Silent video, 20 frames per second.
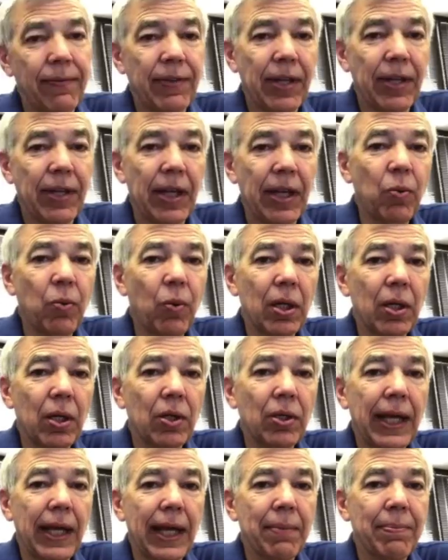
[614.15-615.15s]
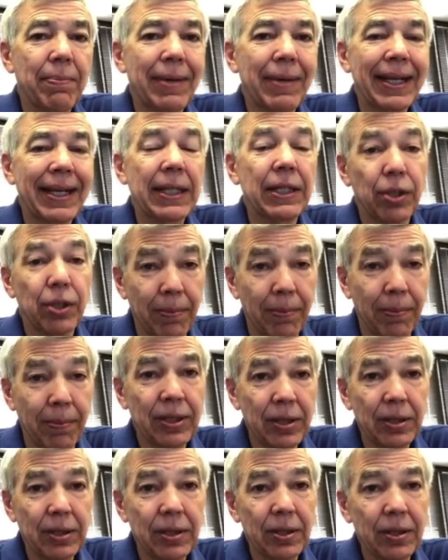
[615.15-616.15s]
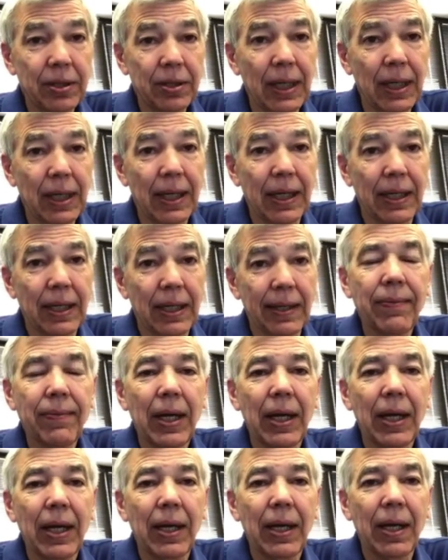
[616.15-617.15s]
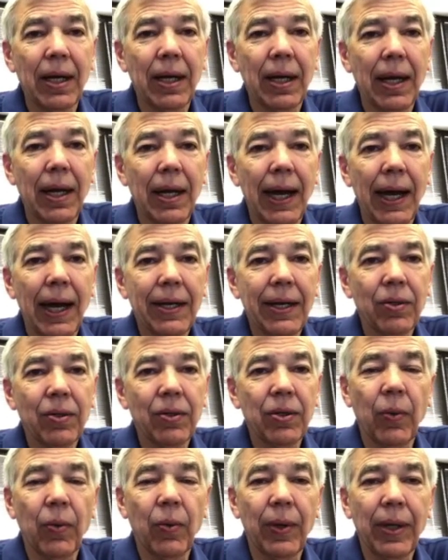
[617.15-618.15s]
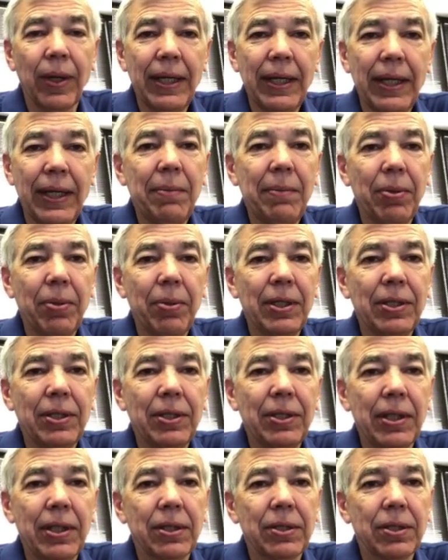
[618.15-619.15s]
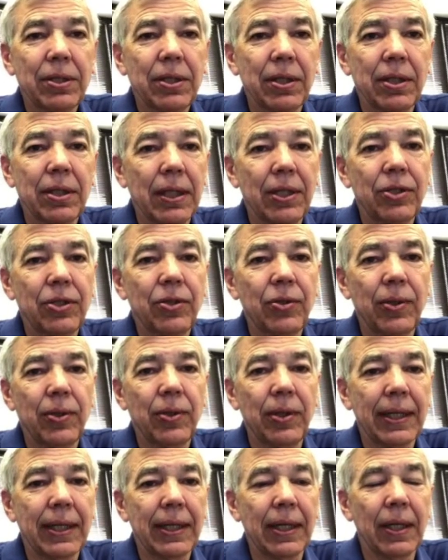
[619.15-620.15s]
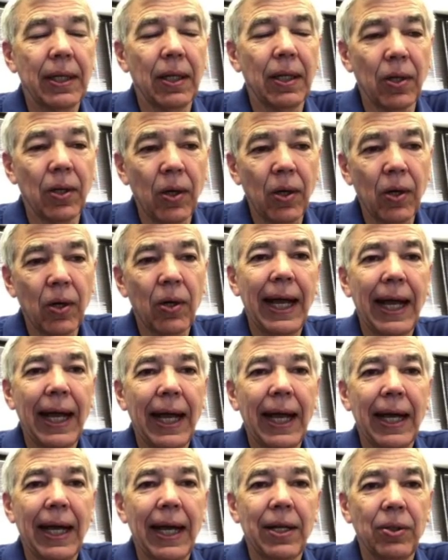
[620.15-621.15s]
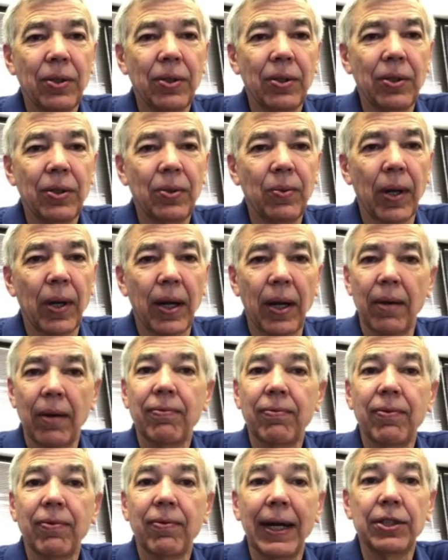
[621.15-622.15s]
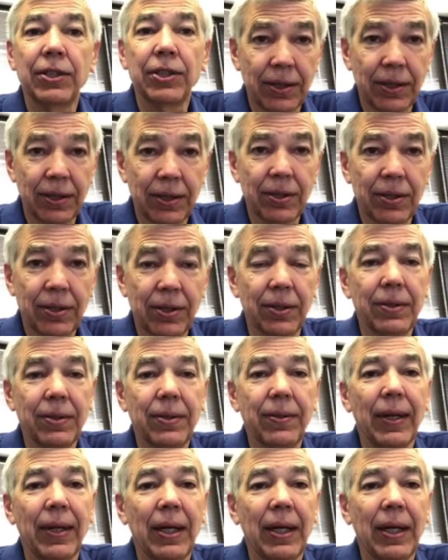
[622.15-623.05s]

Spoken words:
If they want to learn how to make this a business, and I don't know any place else in the country they can learn how to do what our franchises do,